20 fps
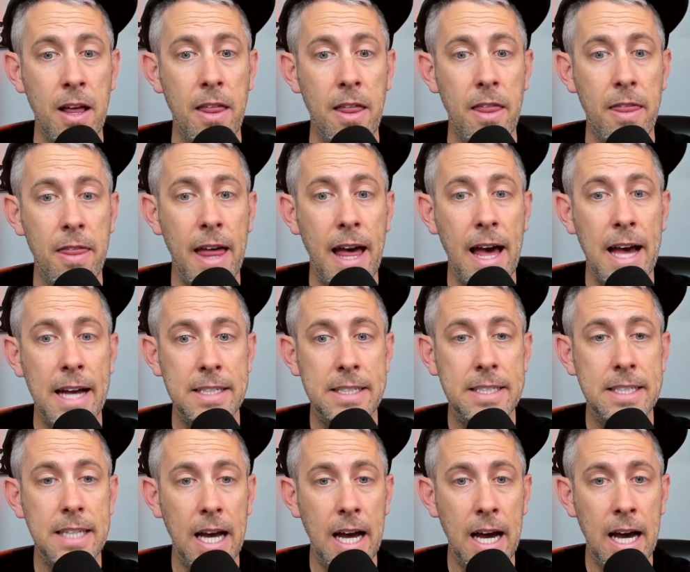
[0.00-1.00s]

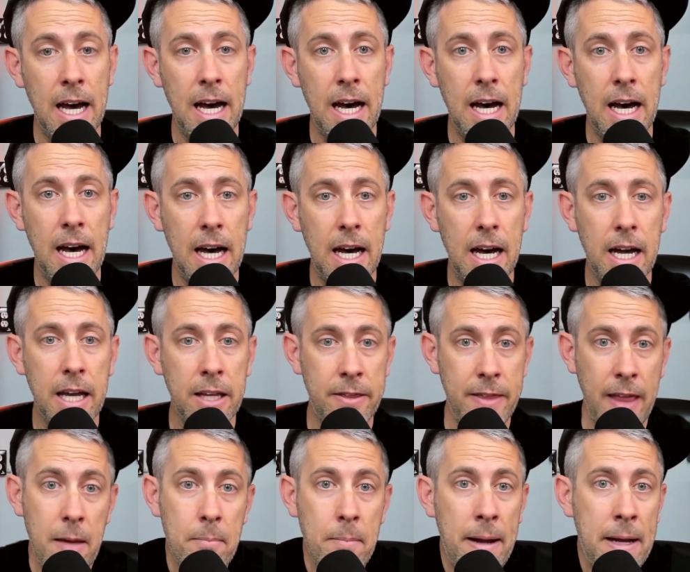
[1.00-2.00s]
that
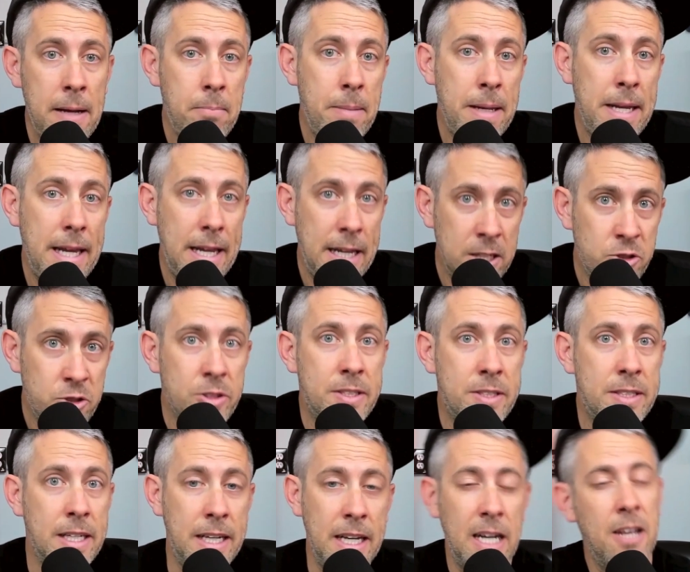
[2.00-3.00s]
they might be
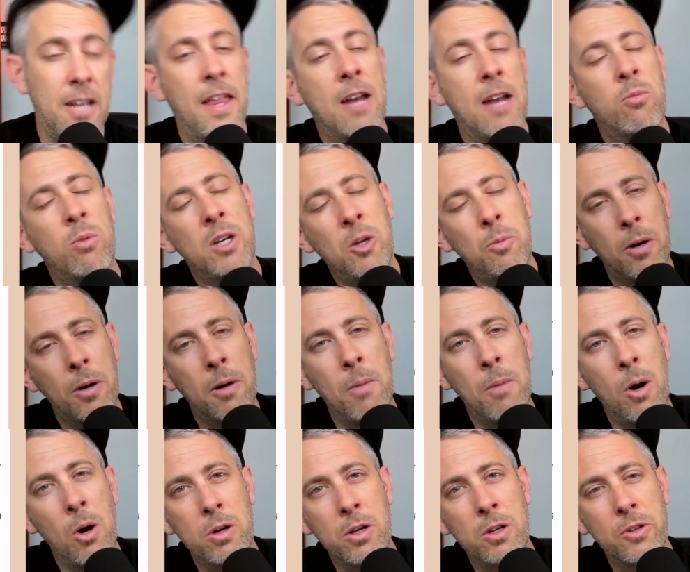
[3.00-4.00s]
interested in. Then when you
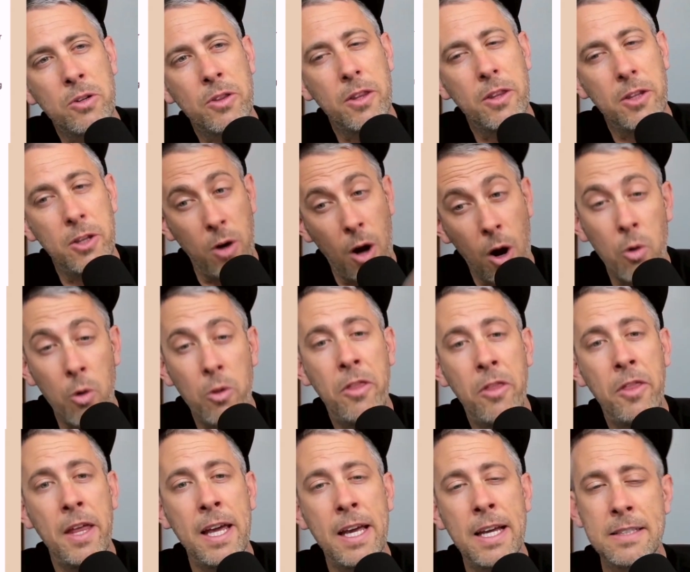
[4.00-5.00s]
promote your own
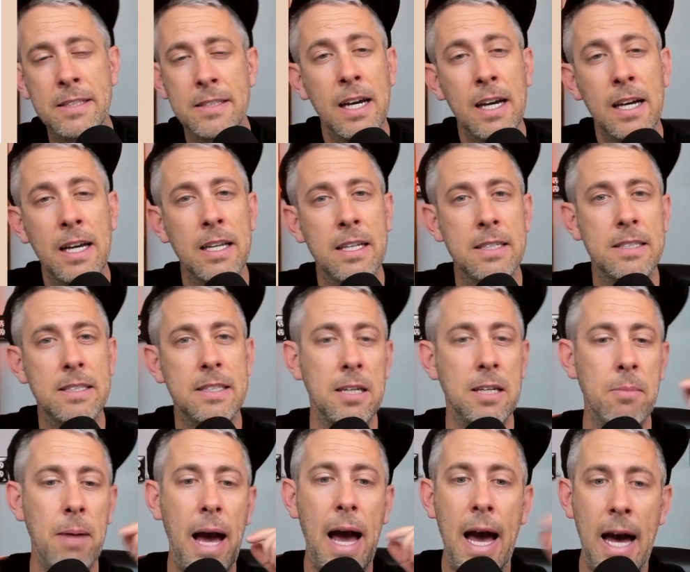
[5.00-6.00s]
thing, it's not going to
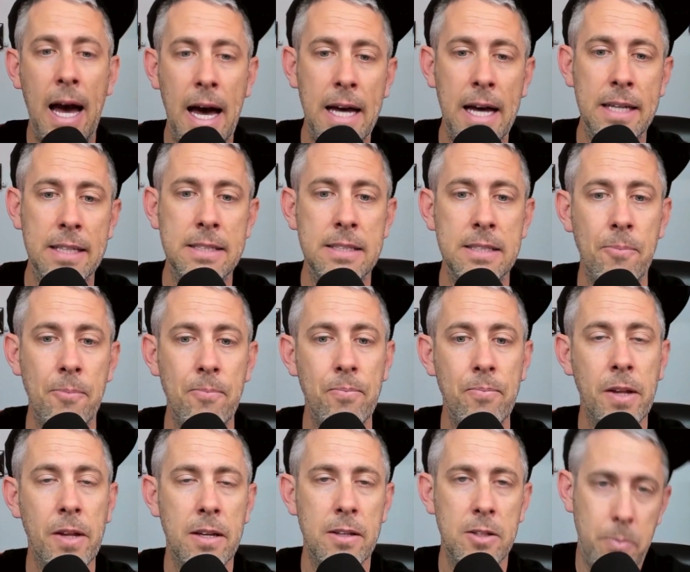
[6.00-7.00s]
seem as
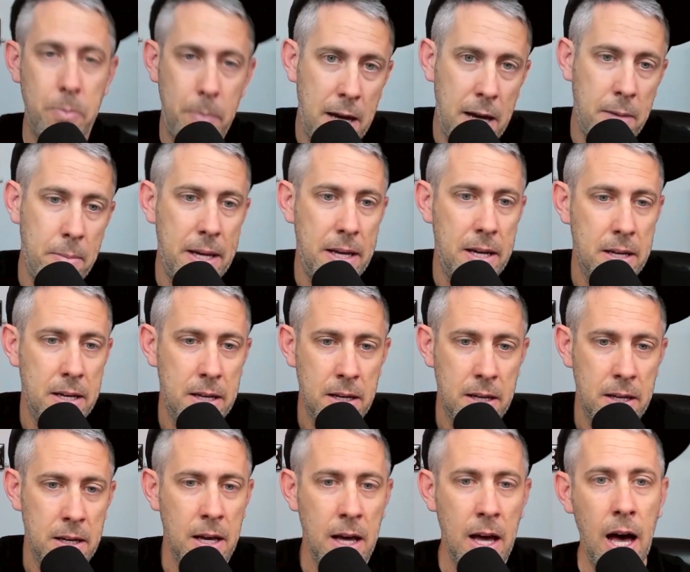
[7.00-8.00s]
spammy.
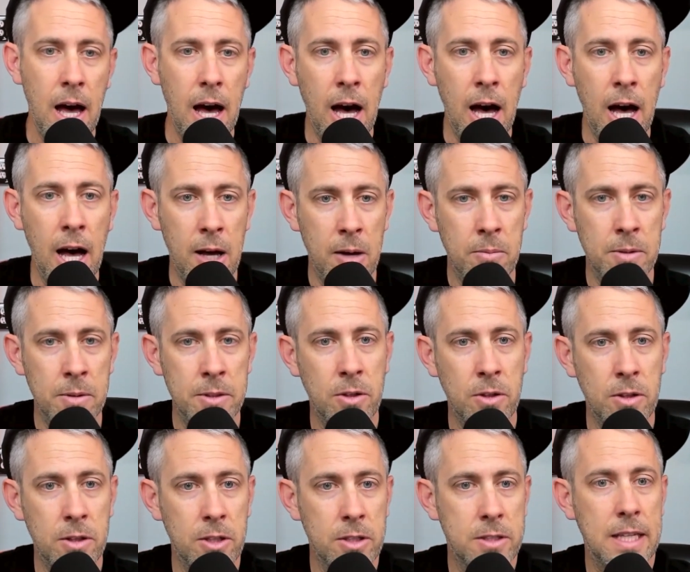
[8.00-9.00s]

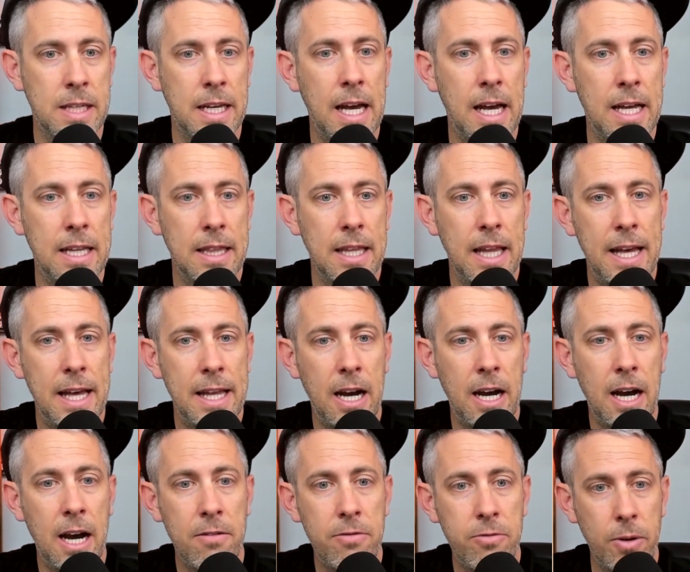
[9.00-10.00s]
So it looks like I led
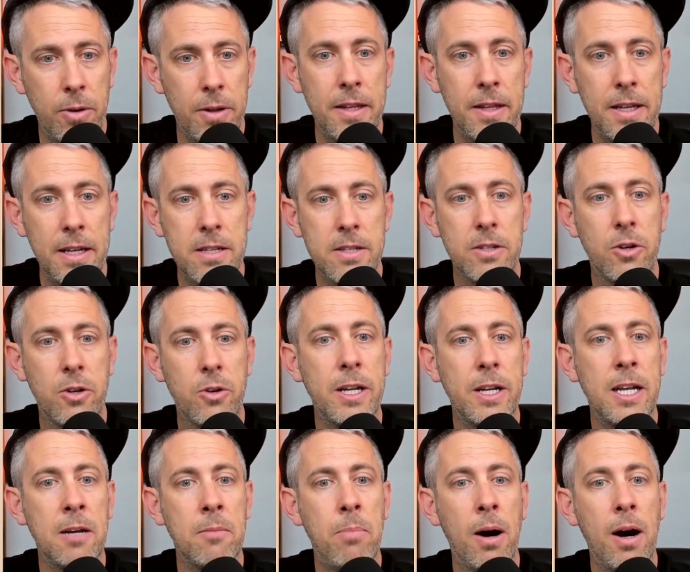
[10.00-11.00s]
off with this.
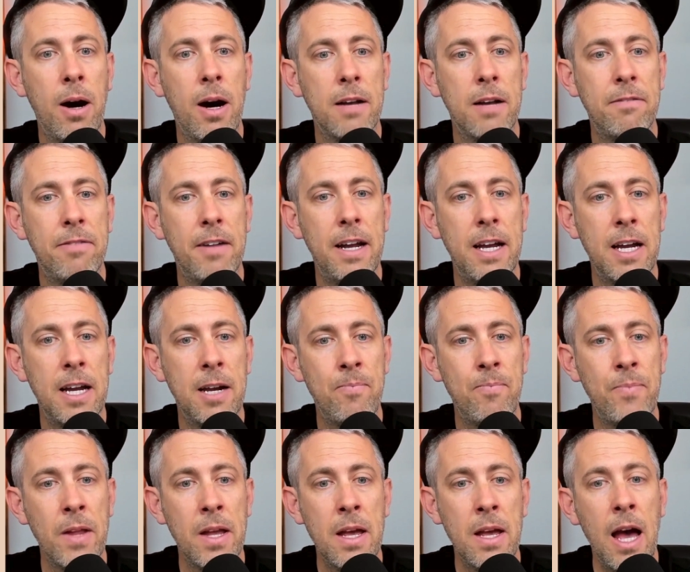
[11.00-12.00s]
Greeting pod
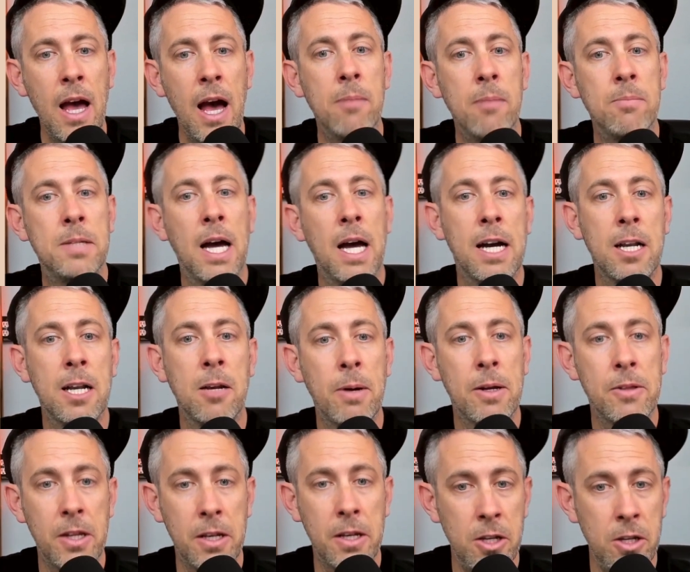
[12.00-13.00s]
fam. I'm talking
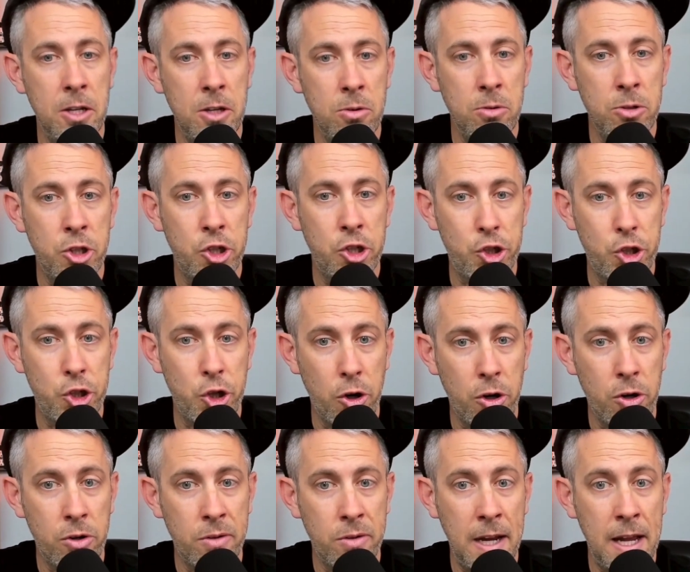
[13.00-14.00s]
about the new
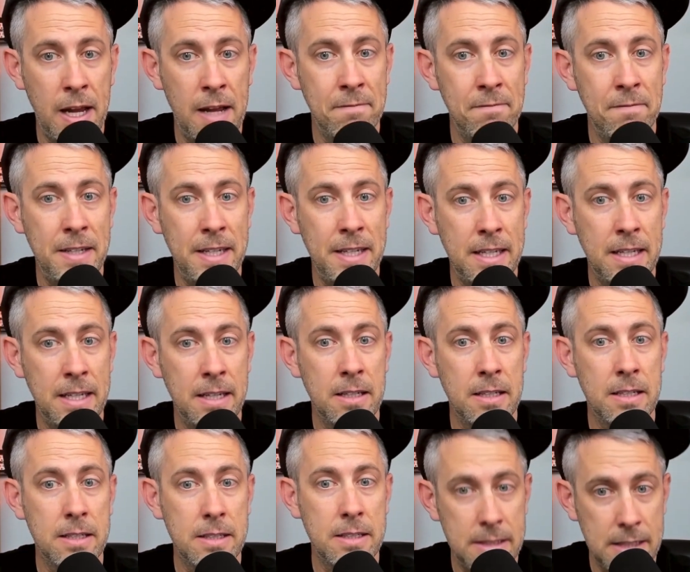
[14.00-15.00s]
Shure
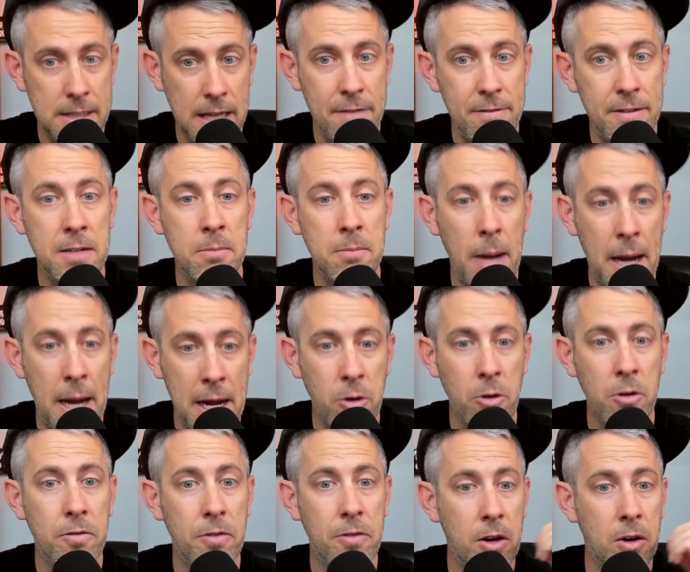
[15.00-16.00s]
MV7
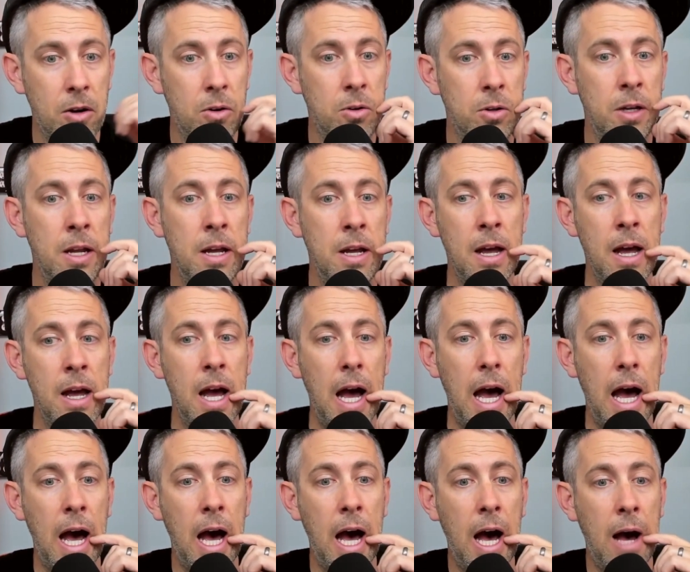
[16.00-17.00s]
microphone.
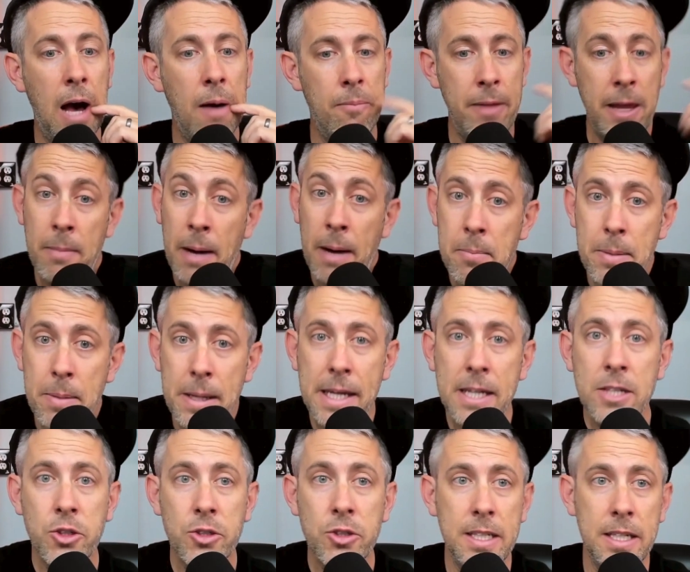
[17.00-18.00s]
They might be
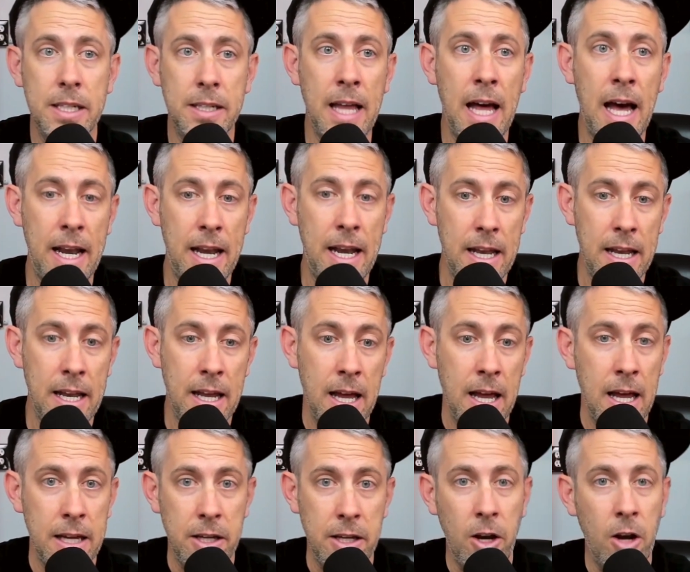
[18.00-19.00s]
interested in that.
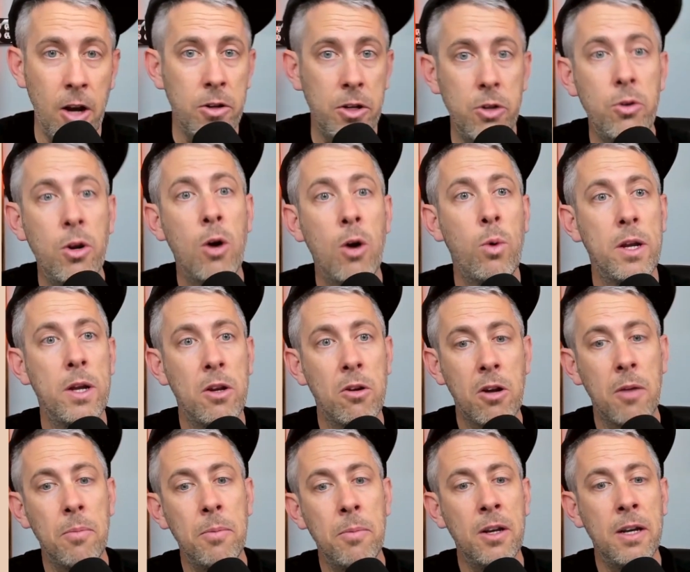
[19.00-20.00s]
You know what your
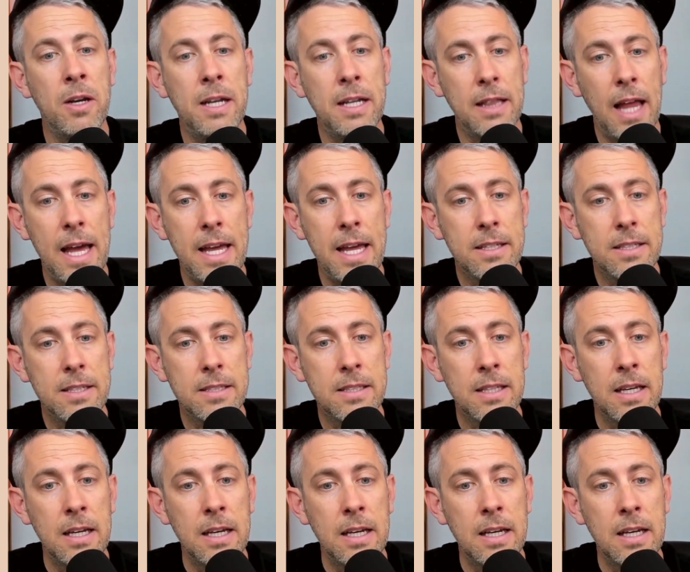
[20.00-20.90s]
community likes.